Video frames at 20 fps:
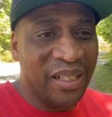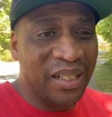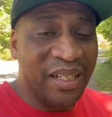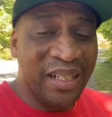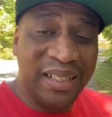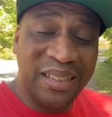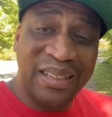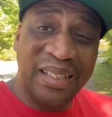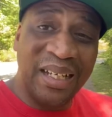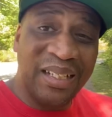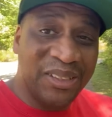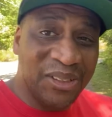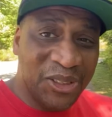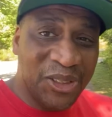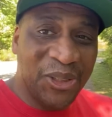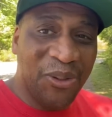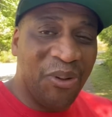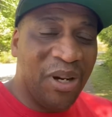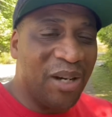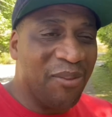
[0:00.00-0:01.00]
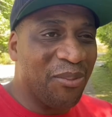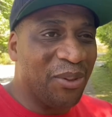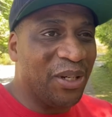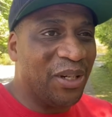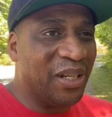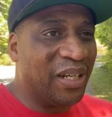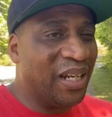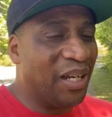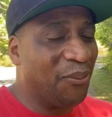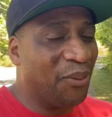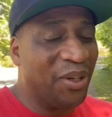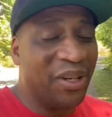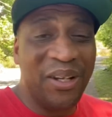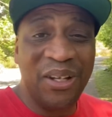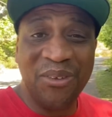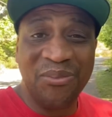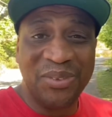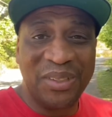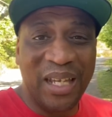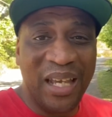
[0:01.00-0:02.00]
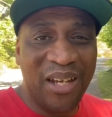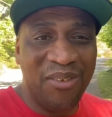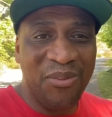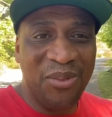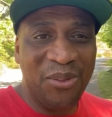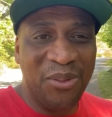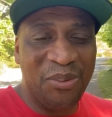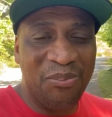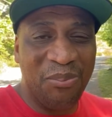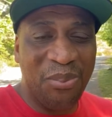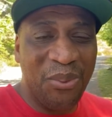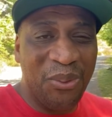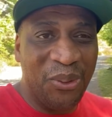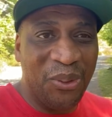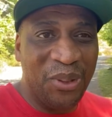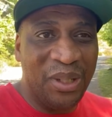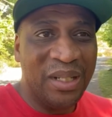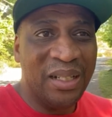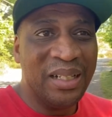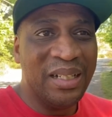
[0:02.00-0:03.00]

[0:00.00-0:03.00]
Hit that subscribe button. I would love to have you aboard.